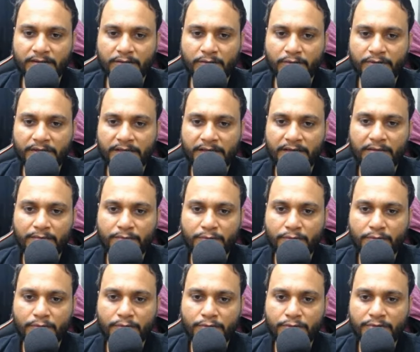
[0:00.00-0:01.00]
Okay, and if you
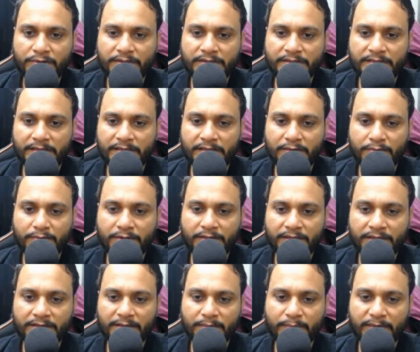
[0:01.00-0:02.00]
go to this 8, it will
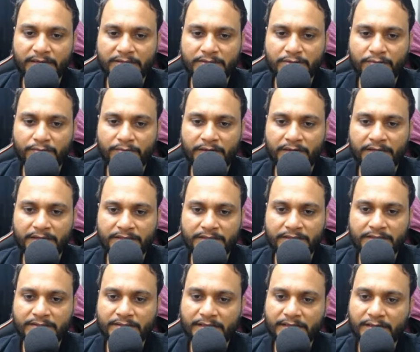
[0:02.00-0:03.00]
take the max of 8 and
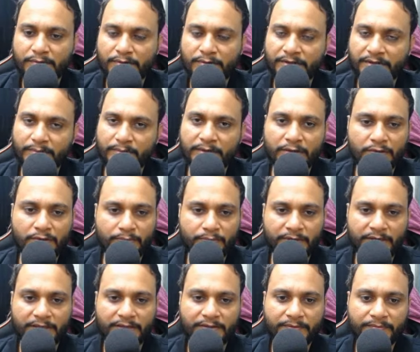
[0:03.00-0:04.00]
6 and it will remain to
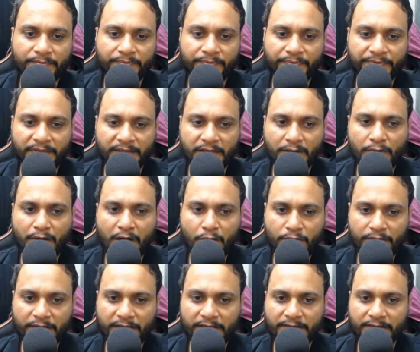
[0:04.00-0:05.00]
be 8. Now, how
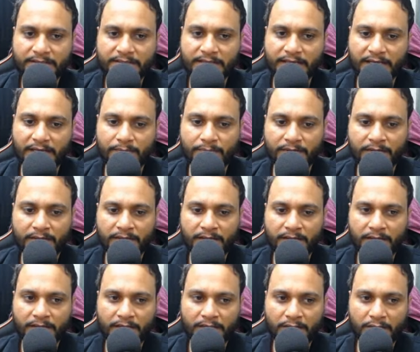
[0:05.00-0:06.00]
can this help?
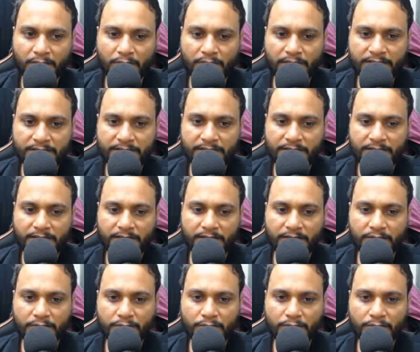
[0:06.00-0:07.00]
Now, let's say
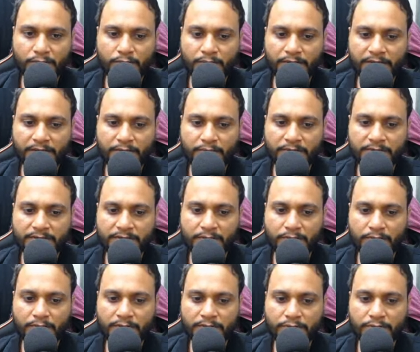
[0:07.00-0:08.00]
your query was
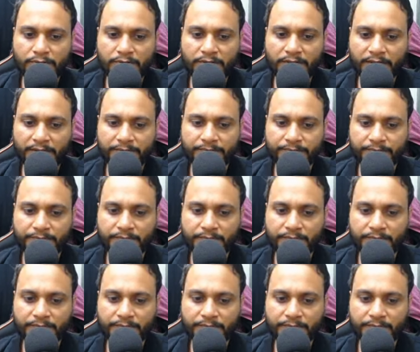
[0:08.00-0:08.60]
equals to 3.